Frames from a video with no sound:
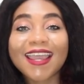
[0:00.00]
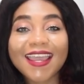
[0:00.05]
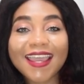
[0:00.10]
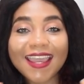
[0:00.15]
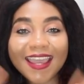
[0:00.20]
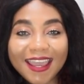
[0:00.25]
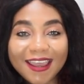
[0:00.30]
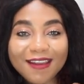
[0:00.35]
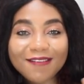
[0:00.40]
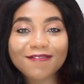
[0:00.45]

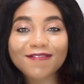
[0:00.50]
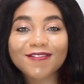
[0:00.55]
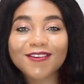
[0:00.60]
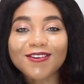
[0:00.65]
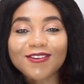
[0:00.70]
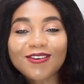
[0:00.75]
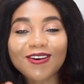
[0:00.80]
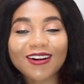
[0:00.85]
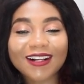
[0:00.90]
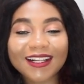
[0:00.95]
If
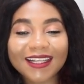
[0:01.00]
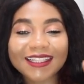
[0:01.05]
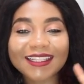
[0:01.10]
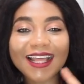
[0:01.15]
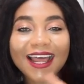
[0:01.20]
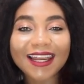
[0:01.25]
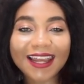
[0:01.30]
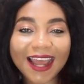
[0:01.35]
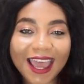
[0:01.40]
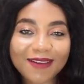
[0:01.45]
you don't click
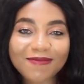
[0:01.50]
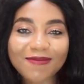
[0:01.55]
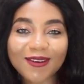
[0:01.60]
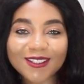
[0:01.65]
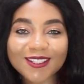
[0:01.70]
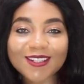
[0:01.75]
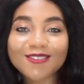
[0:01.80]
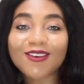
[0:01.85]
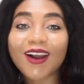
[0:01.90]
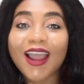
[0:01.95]
that like
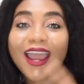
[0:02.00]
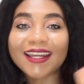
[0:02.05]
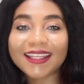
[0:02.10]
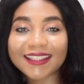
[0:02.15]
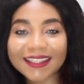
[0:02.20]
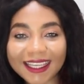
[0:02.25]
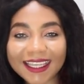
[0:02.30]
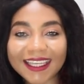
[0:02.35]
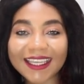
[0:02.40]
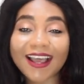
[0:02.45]
button for
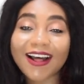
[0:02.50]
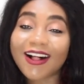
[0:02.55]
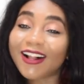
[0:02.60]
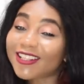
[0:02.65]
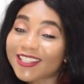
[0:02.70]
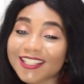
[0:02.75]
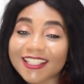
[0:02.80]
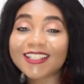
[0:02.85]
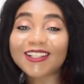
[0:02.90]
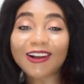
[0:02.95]
anything
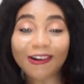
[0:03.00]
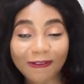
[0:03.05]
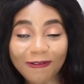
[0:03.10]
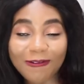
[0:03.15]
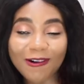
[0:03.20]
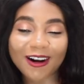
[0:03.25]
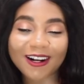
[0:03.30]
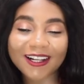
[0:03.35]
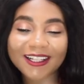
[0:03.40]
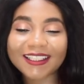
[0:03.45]
else in the
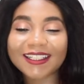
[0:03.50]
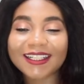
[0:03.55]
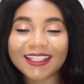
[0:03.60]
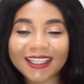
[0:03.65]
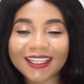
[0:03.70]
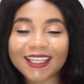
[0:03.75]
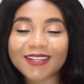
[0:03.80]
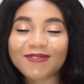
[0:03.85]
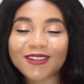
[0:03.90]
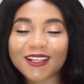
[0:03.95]
world,
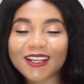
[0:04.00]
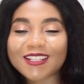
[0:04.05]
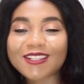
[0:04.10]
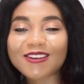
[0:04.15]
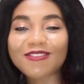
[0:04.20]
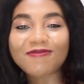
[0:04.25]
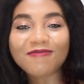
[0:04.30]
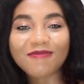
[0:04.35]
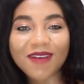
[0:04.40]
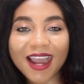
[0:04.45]
click it because
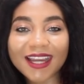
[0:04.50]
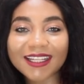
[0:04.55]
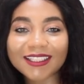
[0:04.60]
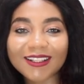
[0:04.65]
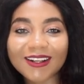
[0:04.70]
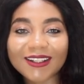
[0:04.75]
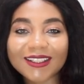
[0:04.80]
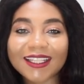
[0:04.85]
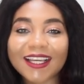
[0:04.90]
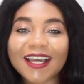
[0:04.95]
of my
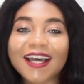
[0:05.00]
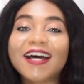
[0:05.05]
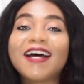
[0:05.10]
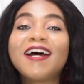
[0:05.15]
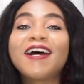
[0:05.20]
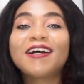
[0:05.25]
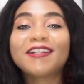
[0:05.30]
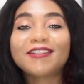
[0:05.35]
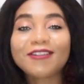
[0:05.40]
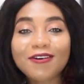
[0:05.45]
daughter.
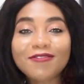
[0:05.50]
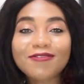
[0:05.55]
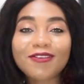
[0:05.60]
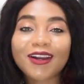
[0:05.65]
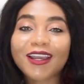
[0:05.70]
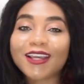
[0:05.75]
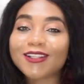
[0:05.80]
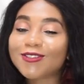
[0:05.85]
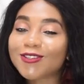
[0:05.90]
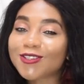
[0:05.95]
Don't
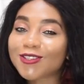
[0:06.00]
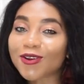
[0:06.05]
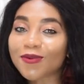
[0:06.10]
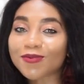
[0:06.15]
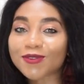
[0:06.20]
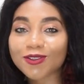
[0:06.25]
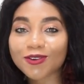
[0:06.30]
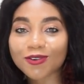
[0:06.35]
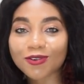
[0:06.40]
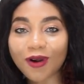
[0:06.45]
forget to
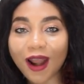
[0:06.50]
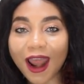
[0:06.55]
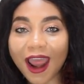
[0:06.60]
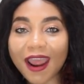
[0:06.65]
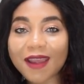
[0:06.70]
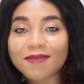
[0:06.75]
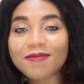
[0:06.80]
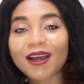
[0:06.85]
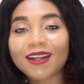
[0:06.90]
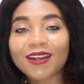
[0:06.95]

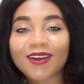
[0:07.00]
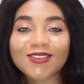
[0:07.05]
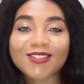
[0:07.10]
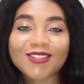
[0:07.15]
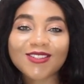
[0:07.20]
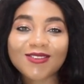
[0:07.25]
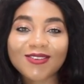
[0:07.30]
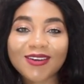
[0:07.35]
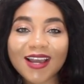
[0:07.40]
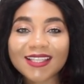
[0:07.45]
subscribe and I'll
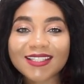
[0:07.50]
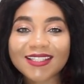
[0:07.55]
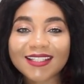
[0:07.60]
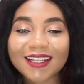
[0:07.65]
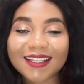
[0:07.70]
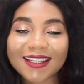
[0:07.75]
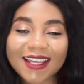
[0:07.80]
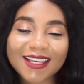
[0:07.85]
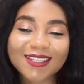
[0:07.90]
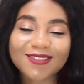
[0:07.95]
see you guys in
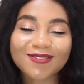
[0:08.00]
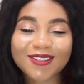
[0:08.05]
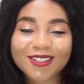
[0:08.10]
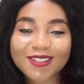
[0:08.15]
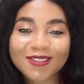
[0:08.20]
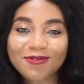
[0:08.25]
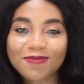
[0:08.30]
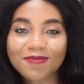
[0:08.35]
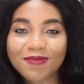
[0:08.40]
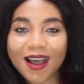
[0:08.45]
the next
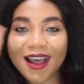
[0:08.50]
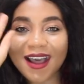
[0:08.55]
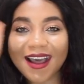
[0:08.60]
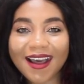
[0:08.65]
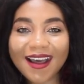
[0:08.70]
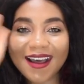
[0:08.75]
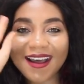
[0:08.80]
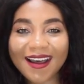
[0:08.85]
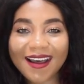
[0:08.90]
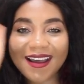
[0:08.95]
video.
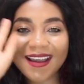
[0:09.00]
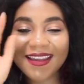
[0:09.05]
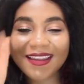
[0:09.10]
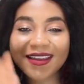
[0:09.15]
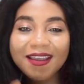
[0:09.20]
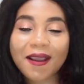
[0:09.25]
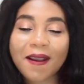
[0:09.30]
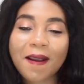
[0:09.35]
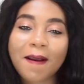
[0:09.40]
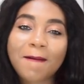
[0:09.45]

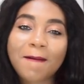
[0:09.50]
Bye.